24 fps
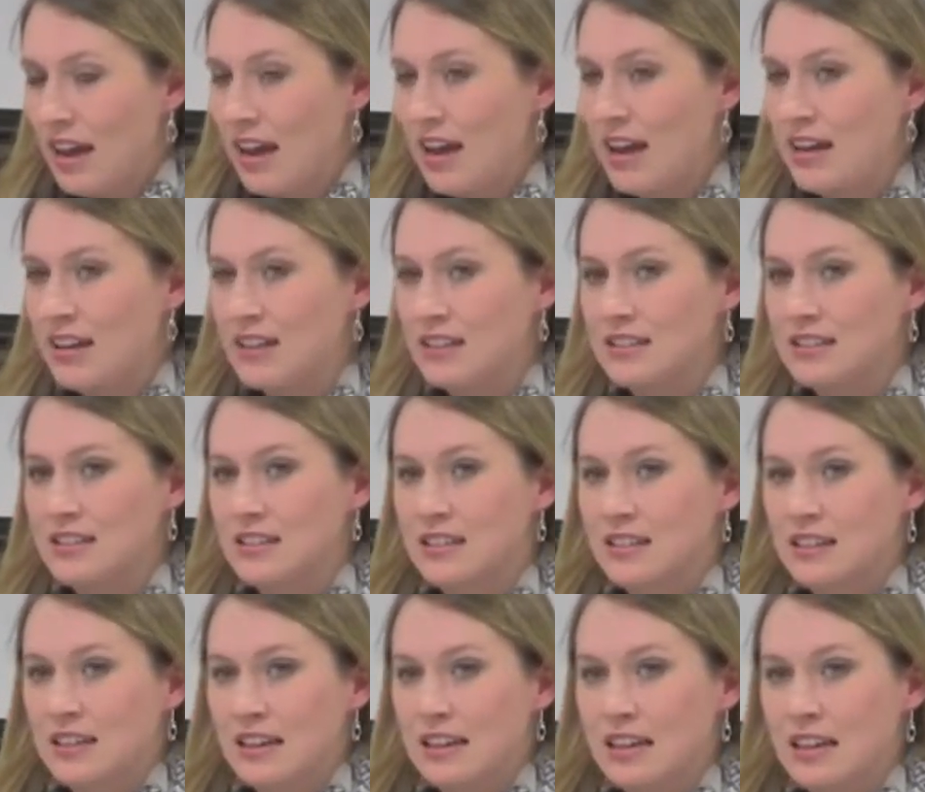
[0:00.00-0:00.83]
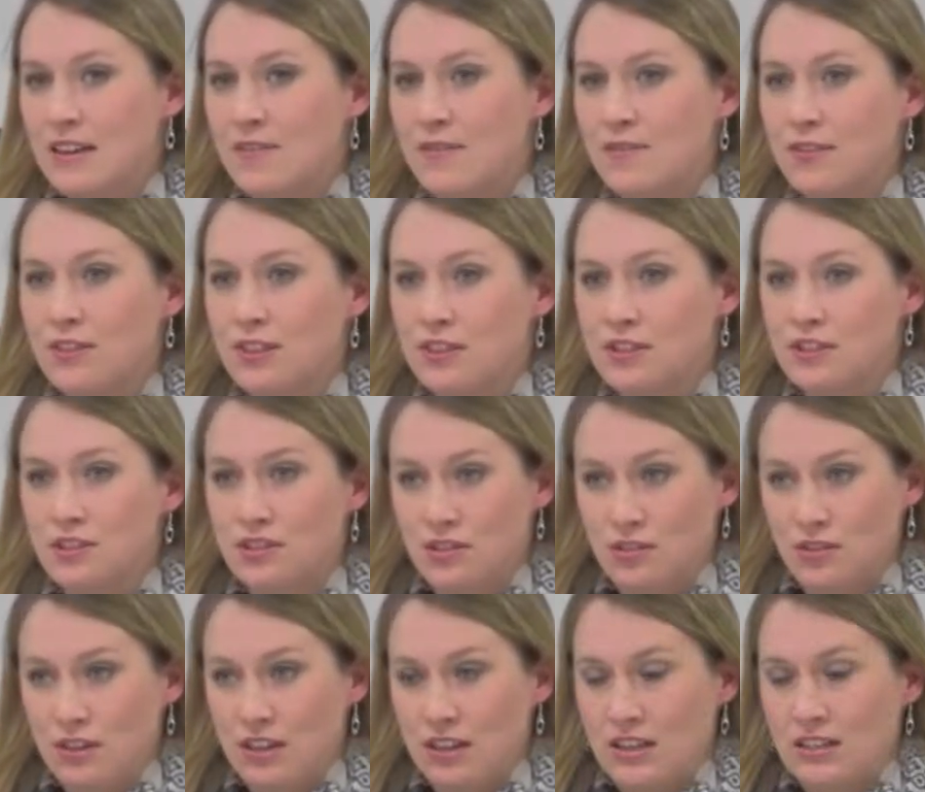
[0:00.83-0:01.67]
And if the
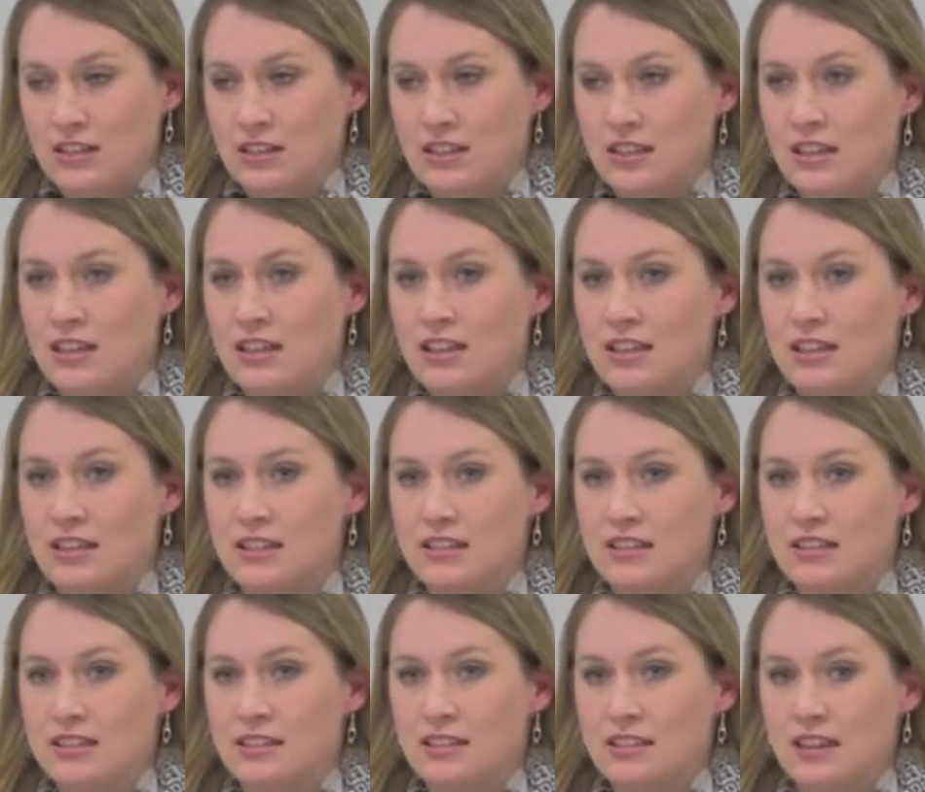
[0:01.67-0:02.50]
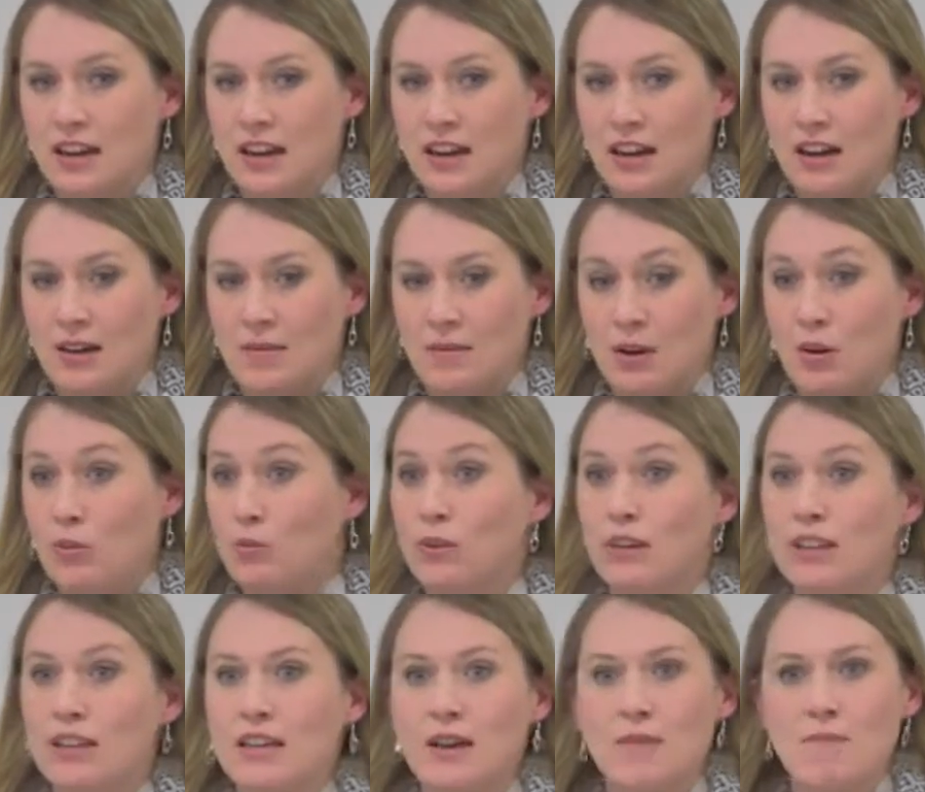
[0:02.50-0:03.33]
student is a
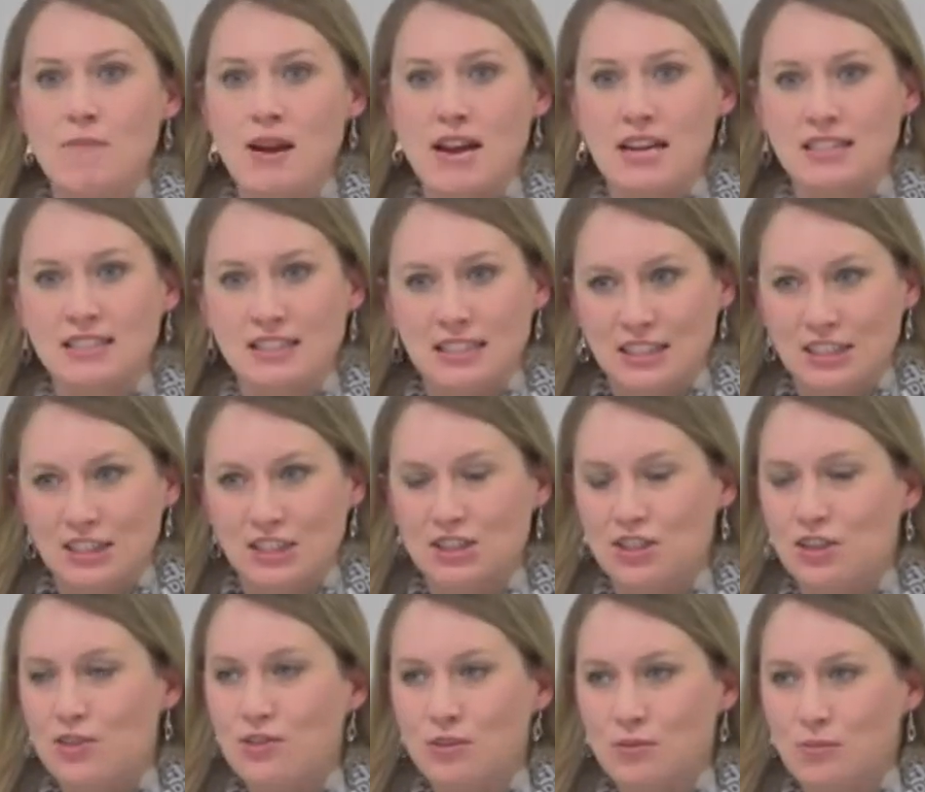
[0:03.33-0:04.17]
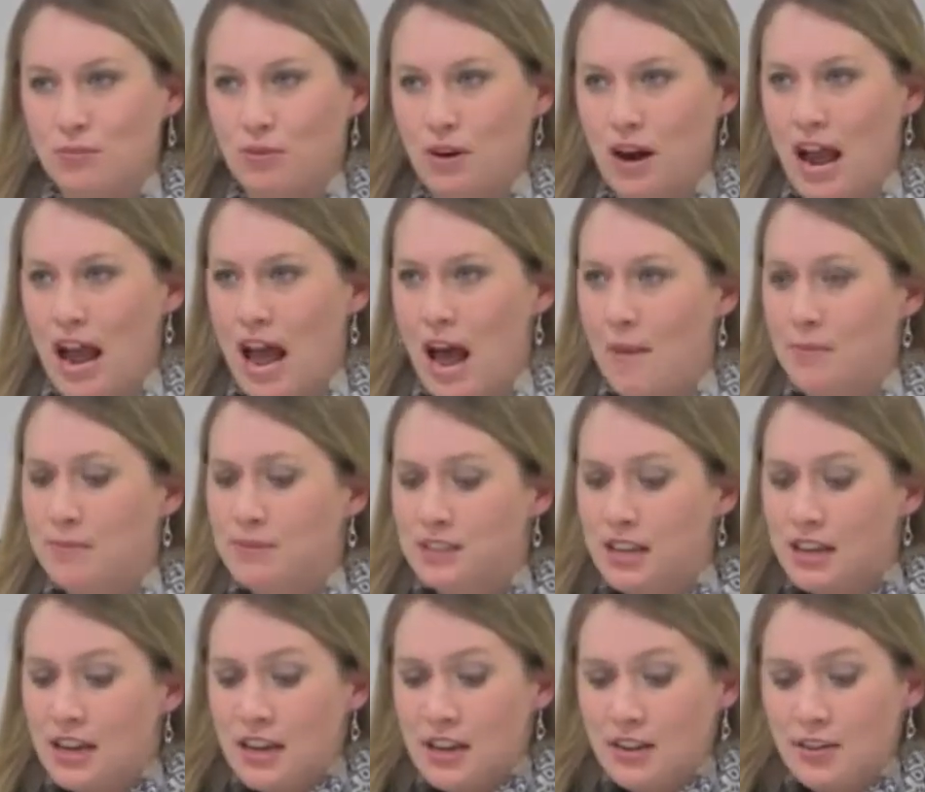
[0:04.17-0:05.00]
really amazing student, perhaps,